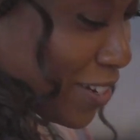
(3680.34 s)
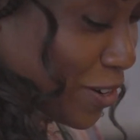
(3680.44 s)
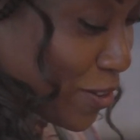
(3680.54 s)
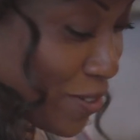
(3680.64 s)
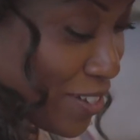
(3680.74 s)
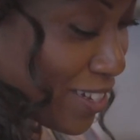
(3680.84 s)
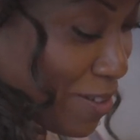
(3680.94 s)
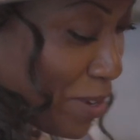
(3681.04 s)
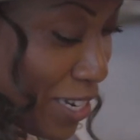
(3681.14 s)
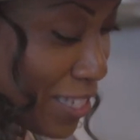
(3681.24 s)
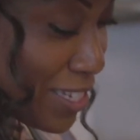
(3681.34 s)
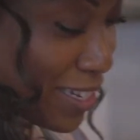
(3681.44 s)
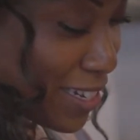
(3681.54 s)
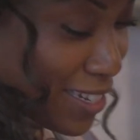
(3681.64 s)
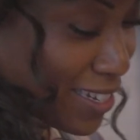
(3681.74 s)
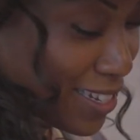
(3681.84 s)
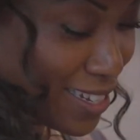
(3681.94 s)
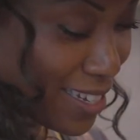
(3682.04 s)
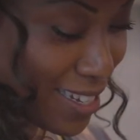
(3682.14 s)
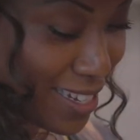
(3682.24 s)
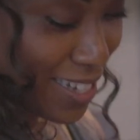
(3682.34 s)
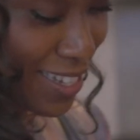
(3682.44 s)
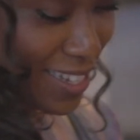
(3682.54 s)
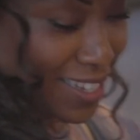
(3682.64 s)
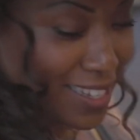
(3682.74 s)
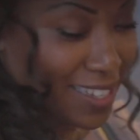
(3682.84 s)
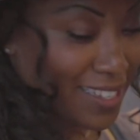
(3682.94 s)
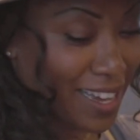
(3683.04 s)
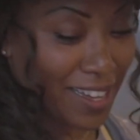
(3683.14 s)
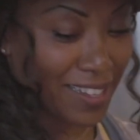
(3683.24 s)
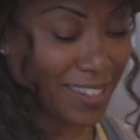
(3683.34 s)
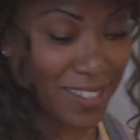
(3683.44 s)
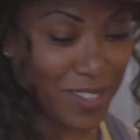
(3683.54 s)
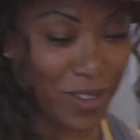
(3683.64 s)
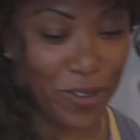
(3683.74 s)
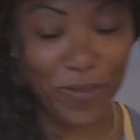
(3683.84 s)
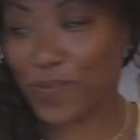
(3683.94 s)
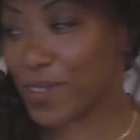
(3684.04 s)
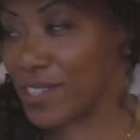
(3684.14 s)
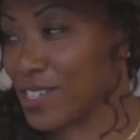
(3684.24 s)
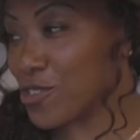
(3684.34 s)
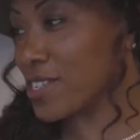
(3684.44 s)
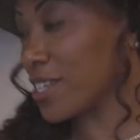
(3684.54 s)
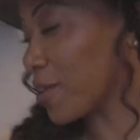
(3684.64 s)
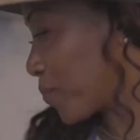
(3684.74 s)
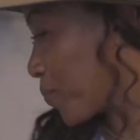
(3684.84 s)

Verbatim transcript: you know? I mean, it's a, yeah, so it's interesting.